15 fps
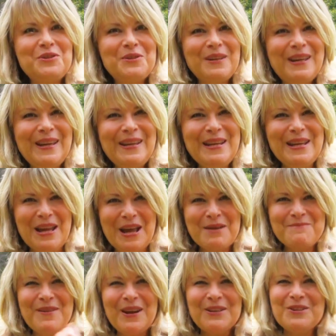zucchini
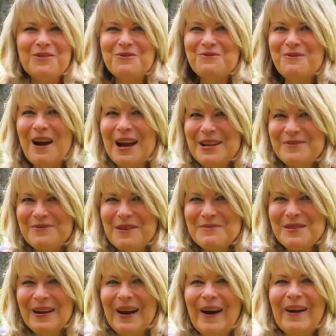picked right
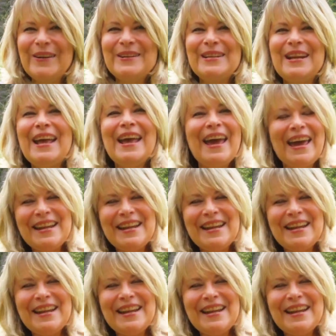from the garden,